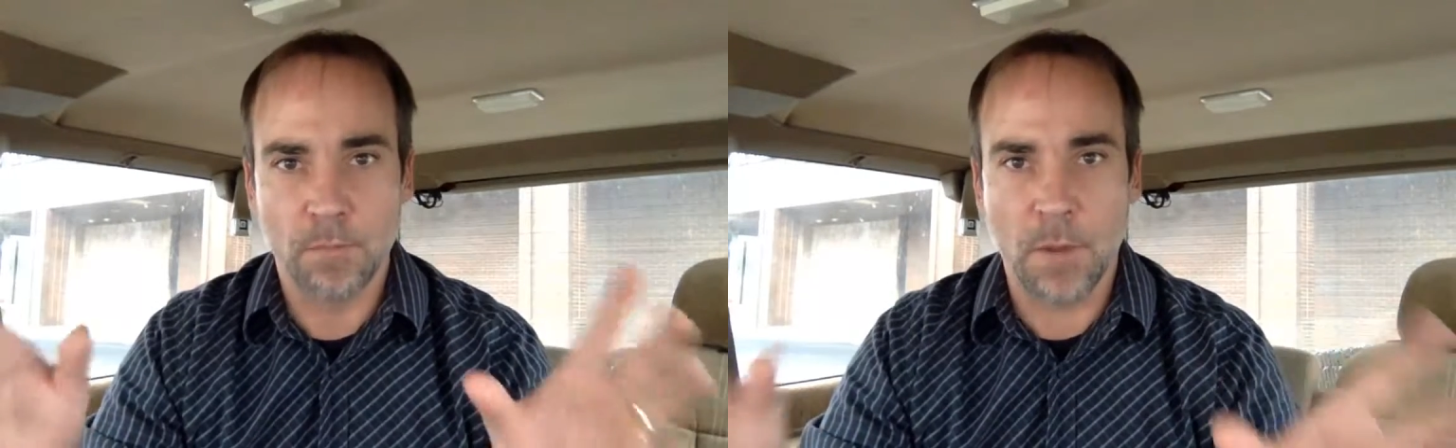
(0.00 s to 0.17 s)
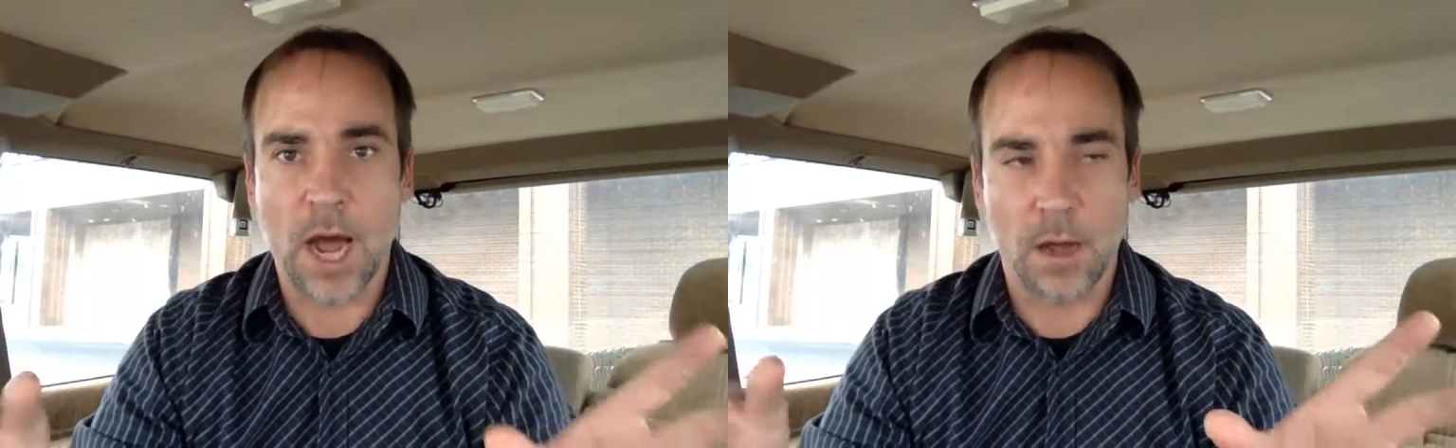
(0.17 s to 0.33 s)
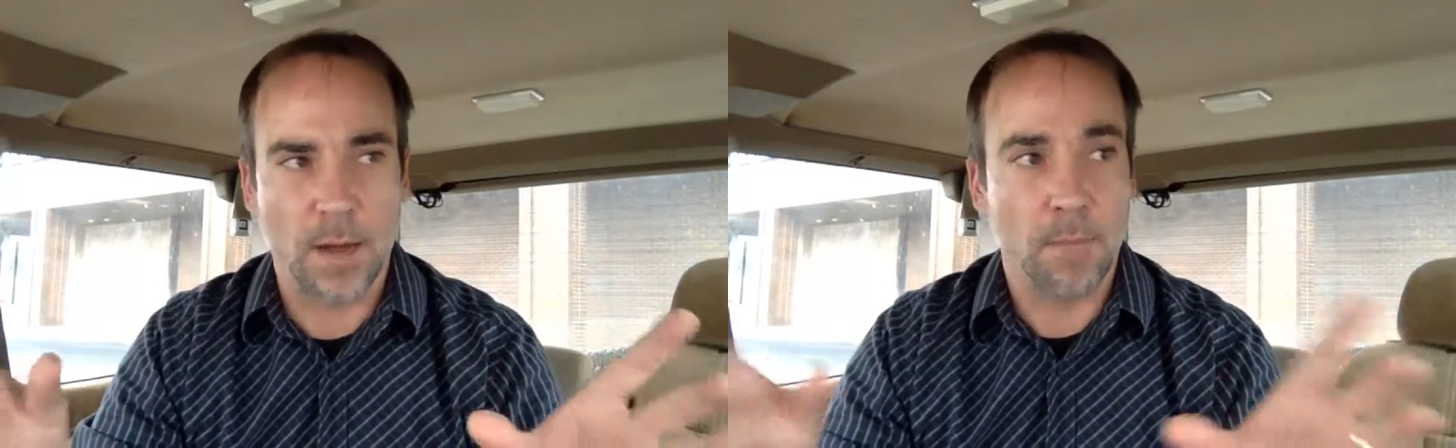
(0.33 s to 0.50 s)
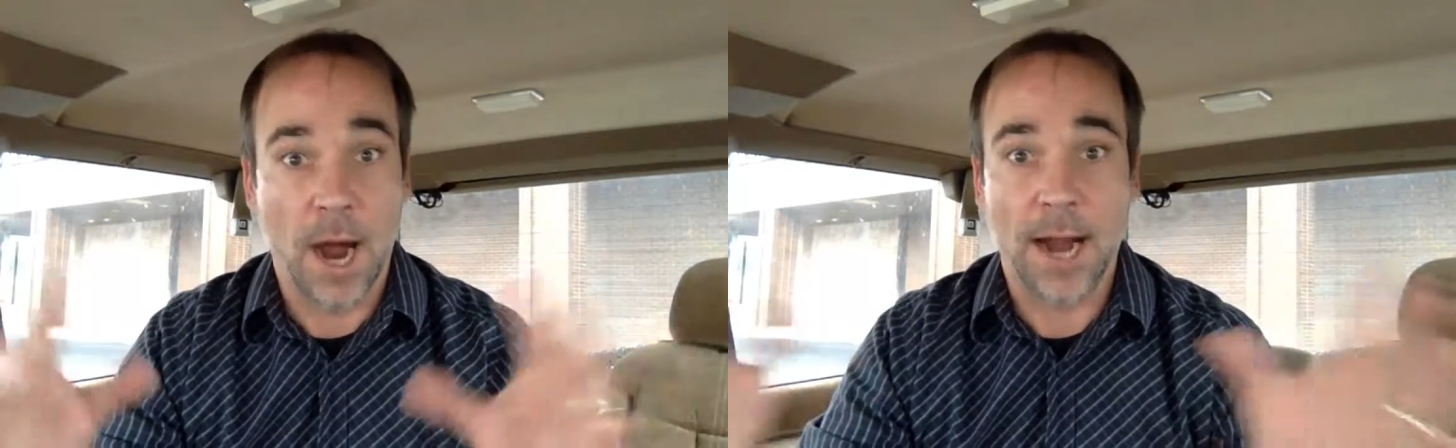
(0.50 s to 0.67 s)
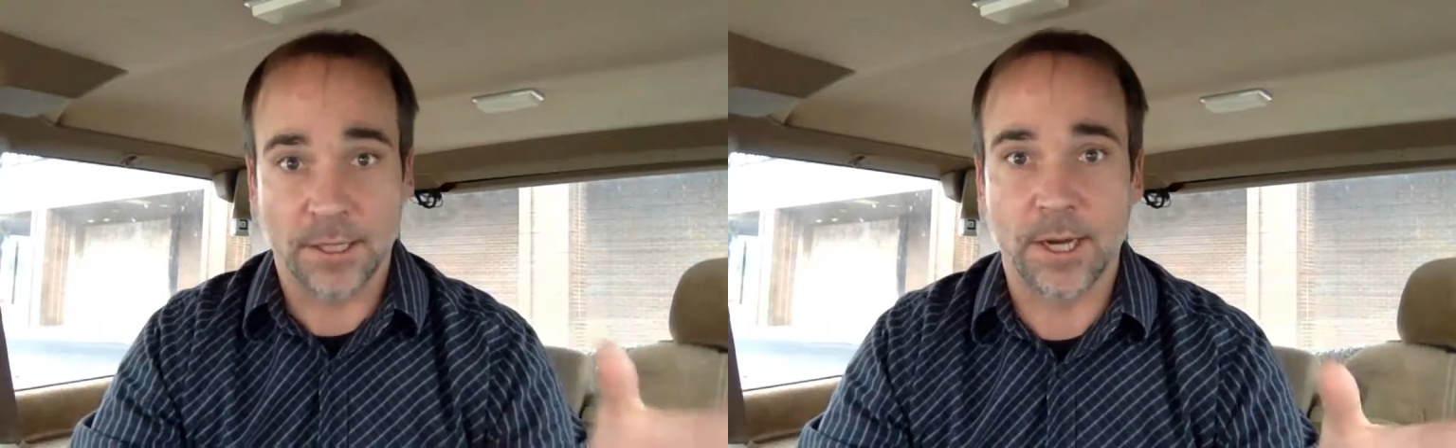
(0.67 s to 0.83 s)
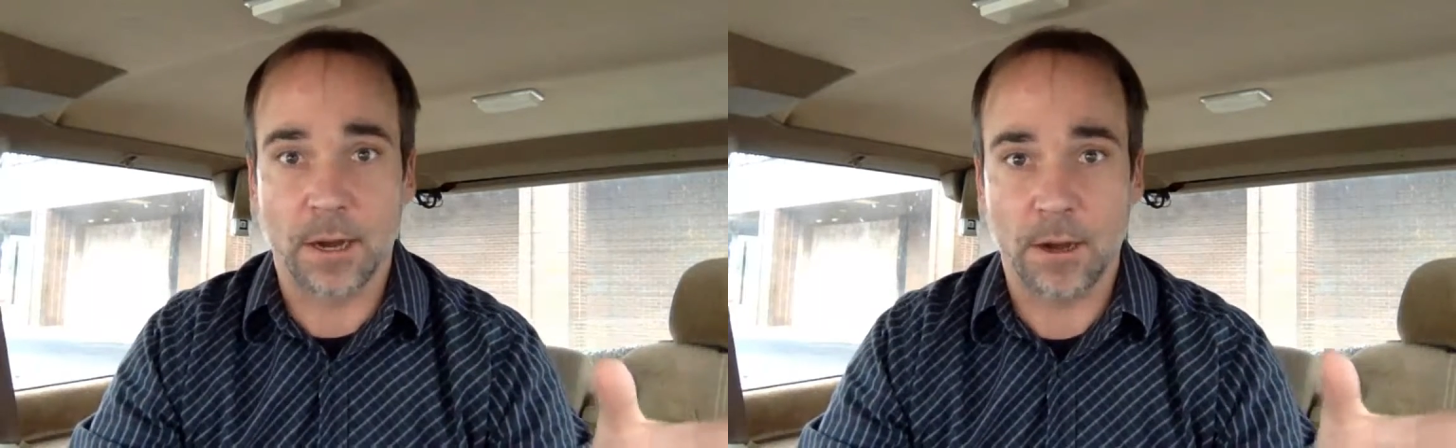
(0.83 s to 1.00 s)

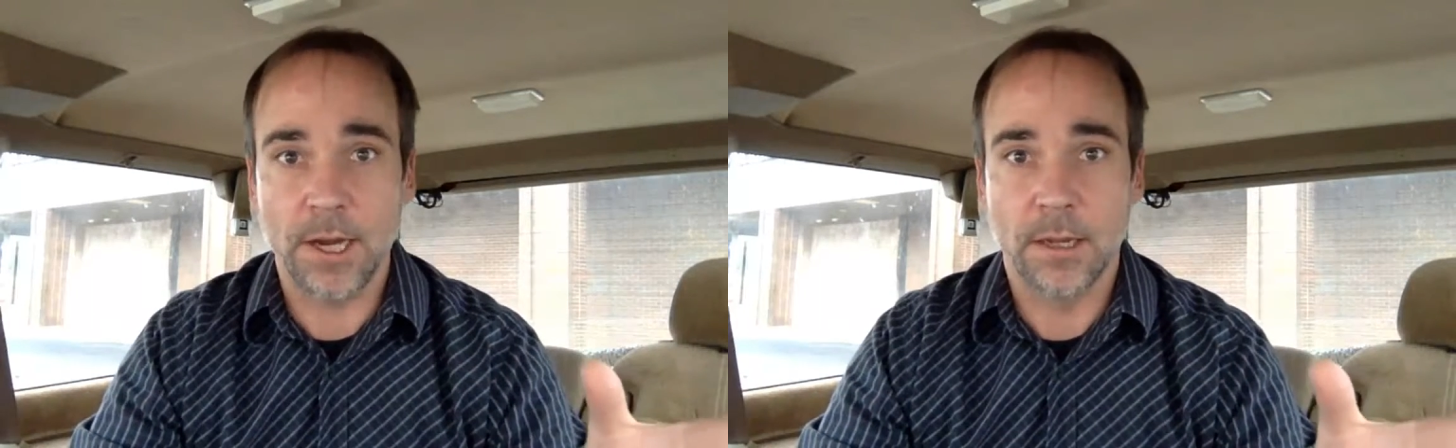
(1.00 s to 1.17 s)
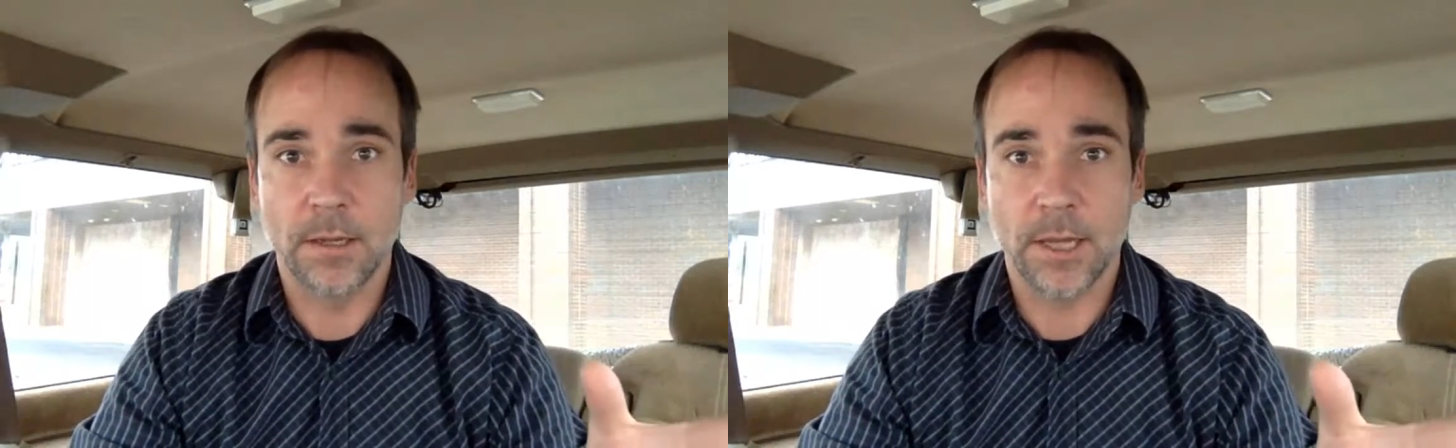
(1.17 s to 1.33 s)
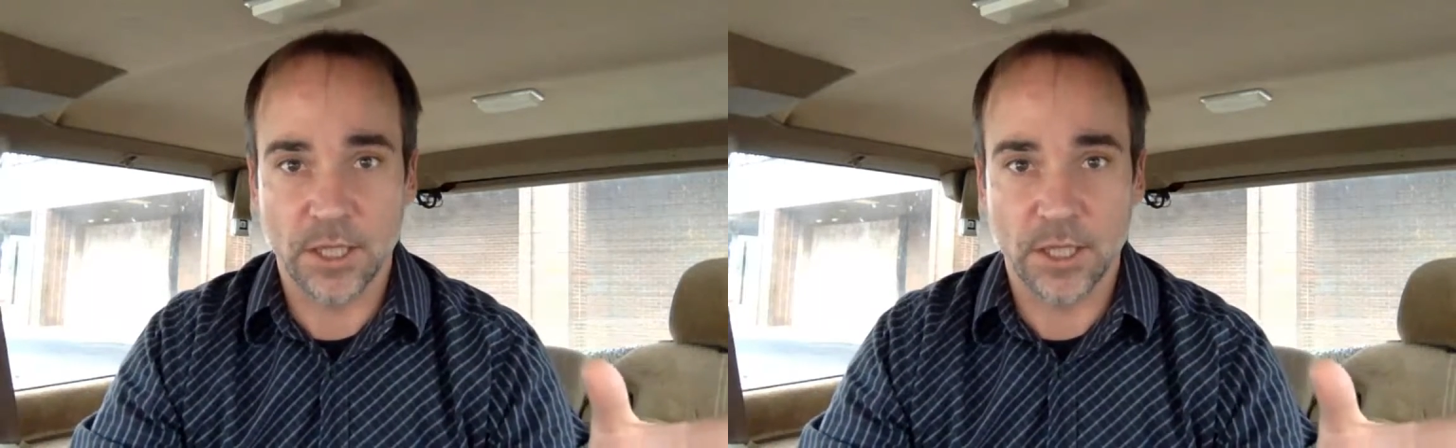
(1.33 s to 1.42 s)
monetary